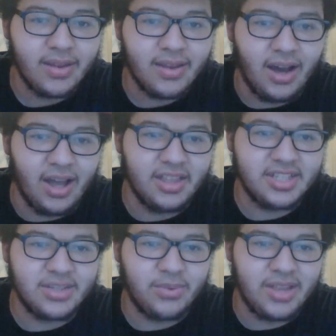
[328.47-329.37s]
Oh,
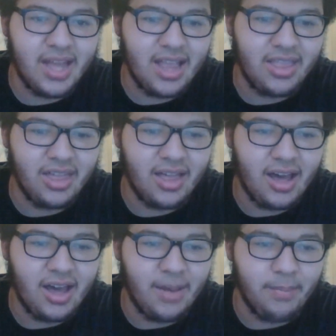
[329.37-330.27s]
this is the one that had the
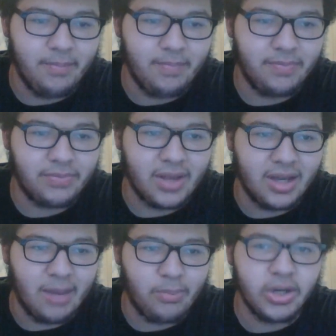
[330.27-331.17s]
um,
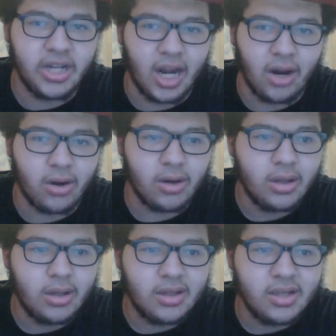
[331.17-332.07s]
uh, printing error.
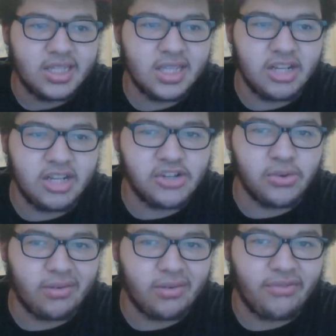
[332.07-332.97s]
He said the
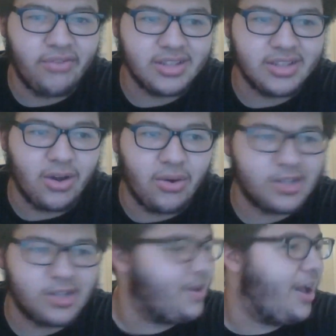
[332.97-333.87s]
digital ones were fine, so
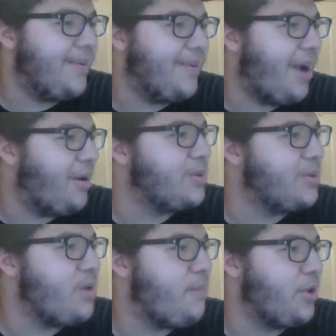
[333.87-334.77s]
where should we go? I mean, I, I
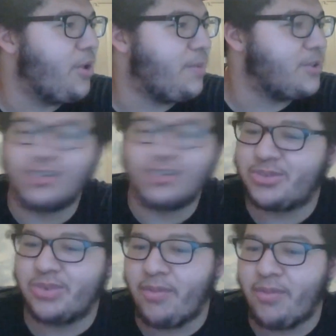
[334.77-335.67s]
want to pull it up on Twitter and
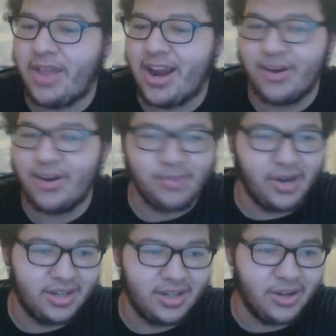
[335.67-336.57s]
just read from there,
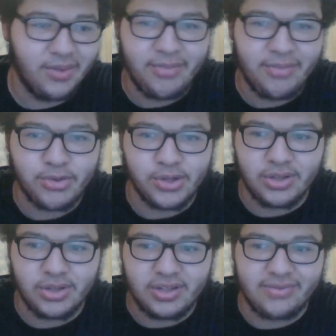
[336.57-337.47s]
but, you know, I'm pretty
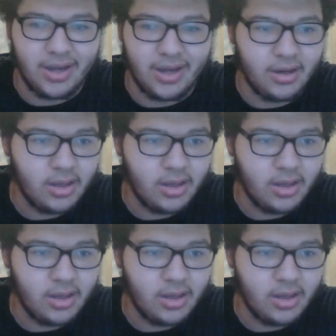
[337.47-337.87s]
sure this is fine.